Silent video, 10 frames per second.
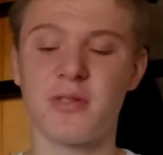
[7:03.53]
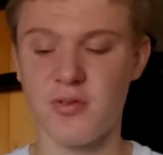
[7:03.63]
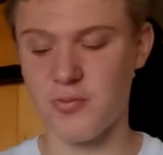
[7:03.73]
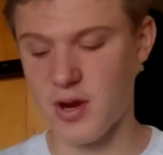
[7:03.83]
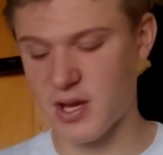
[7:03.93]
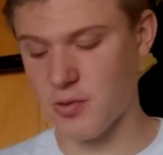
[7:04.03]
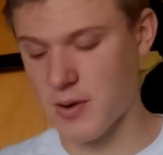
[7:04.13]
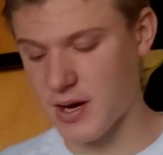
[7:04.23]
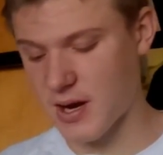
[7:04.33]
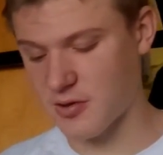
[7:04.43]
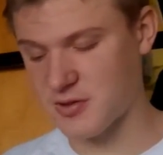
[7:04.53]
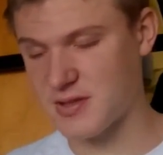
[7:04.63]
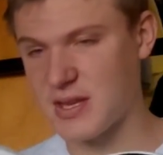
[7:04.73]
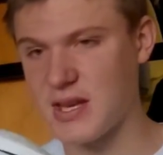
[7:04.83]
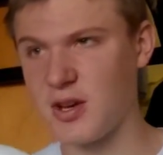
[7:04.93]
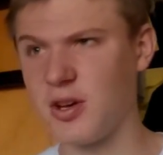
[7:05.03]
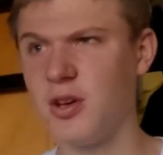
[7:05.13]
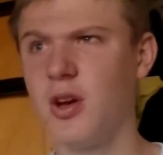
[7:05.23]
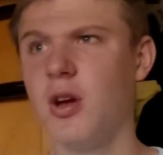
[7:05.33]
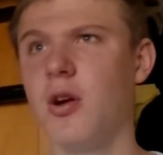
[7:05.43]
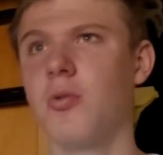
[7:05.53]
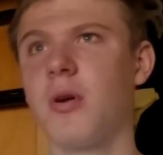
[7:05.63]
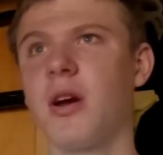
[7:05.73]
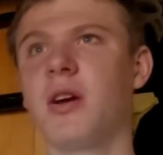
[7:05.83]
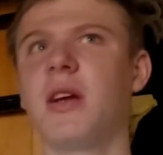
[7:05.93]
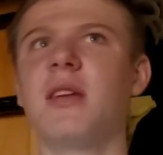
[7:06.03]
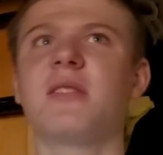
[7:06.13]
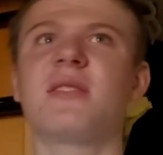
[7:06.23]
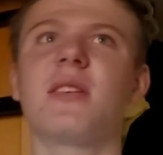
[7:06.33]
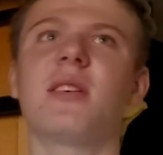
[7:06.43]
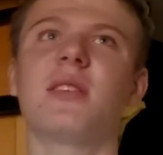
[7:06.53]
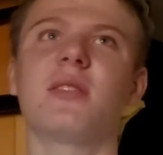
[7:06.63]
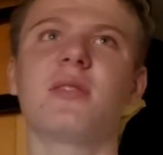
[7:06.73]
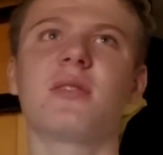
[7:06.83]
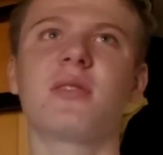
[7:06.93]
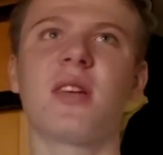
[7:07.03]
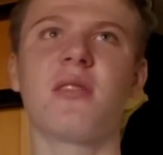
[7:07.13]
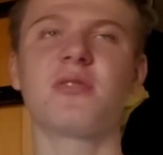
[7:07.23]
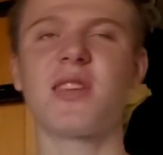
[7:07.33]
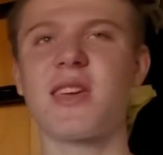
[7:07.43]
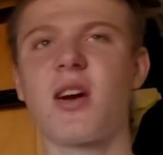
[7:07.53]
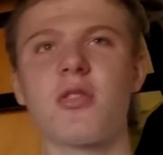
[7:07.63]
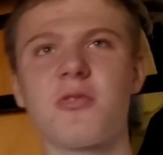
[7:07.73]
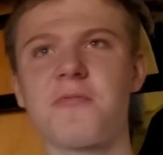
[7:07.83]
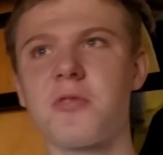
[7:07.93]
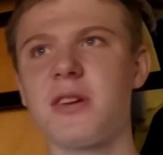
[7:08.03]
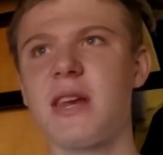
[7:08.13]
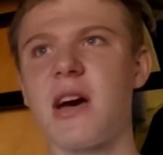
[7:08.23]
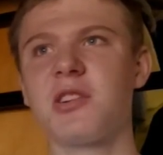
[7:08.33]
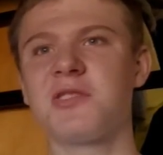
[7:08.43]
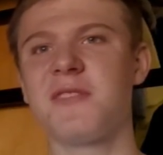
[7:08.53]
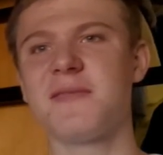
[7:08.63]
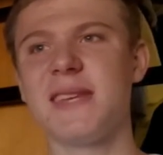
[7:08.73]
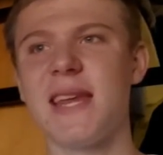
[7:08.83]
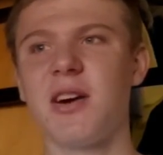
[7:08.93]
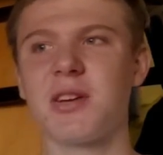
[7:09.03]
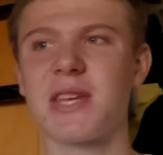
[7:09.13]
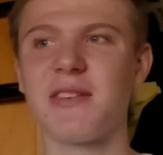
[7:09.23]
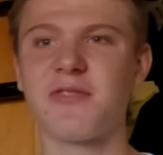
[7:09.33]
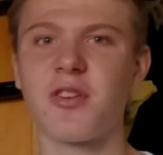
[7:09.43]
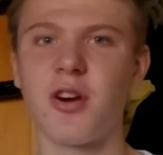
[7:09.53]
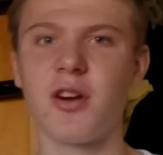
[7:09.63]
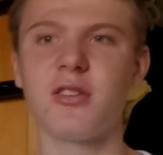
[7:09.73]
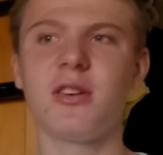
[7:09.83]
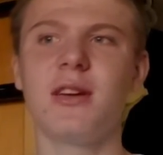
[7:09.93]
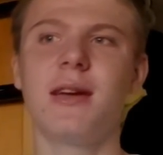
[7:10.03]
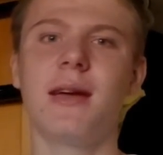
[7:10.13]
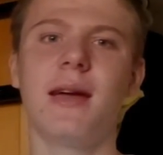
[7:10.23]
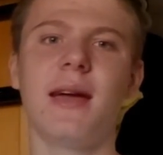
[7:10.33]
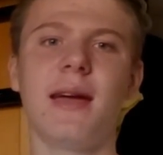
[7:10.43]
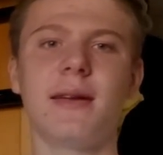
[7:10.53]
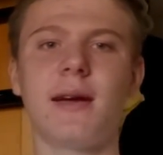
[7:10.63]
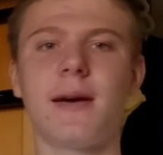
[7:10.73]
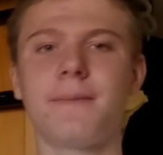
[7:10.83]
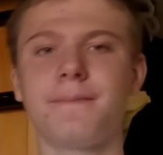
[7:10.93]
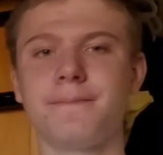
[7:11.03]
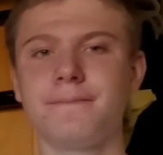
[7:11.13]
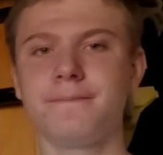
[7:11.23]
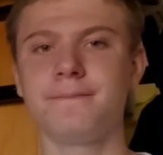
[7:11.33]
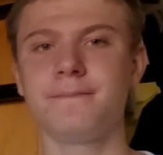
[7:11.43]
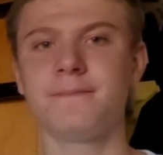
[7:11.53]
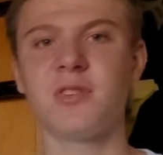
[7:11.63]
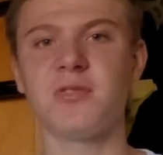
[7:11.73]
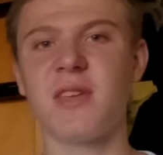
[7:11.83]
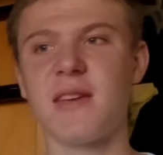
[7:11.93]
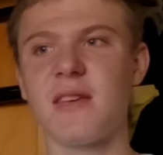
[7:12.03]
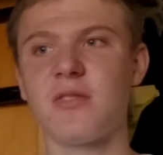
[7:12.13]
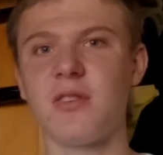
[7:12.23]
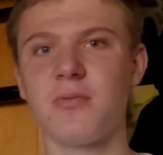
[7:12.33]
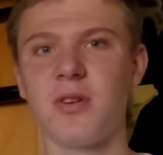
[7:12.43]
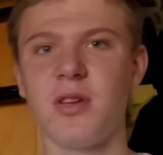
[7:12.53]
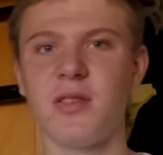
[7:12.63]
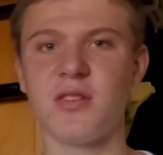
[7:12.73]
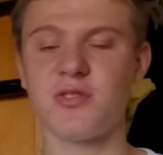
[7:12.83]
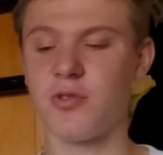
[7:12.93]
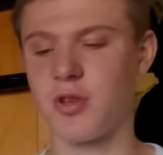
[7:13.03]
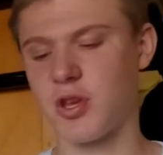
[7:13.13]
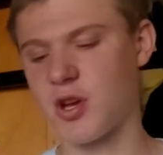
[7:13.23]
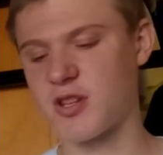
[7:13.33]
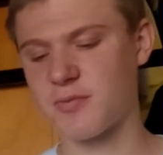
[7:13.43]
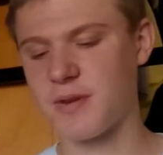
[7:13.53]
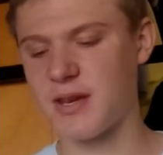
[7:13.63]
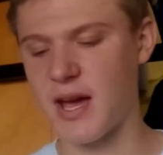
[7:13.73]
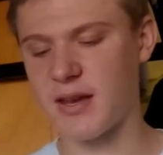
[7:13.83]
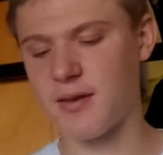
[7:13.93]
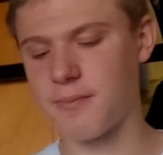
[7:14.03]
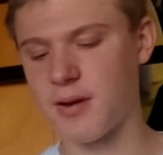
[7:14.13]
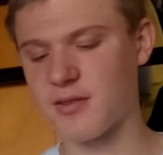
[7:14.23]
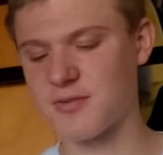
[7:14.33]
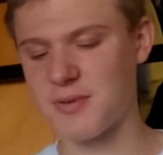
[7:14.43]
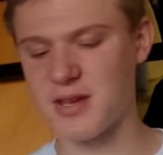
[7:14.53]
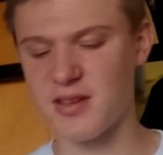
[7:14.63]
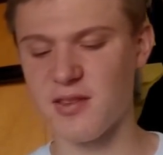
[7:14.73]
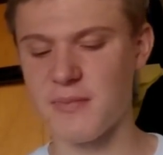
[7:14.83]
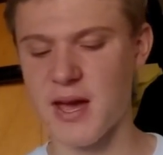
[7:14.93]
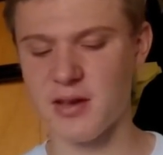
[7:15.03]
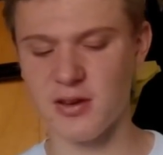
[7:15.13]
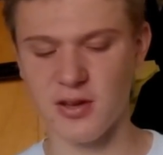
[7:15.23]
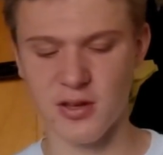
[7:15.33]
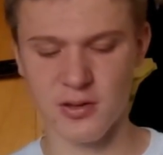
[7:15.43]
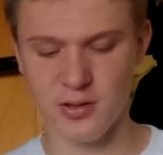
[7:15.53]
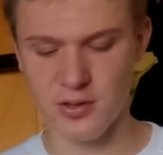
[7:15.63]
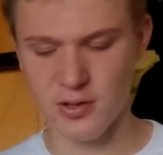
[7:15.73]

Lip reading: with a Running Warehouse deal where it was like $140, $50 gift card, and so technically really this shoe only cost me $90 because I'm not gonna